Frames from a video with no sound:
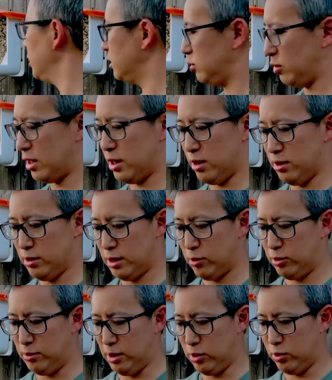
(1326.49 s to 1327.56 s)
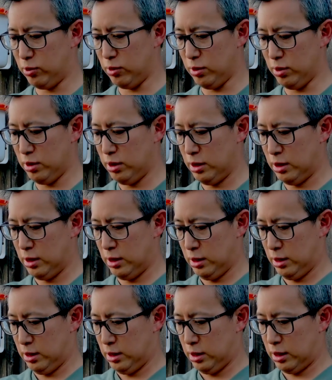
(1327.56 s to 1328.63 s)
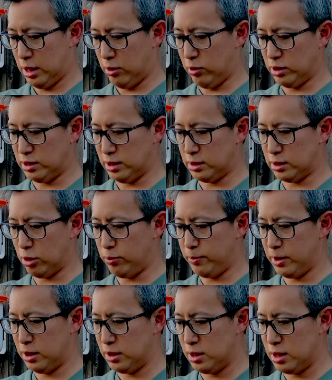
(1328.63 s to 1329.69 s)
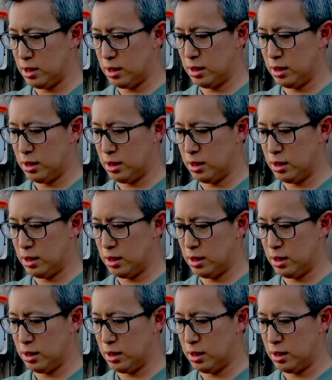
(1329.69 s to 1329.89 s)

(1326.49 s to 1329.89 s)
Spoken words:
as well. That would be cool. Okay, once it's open,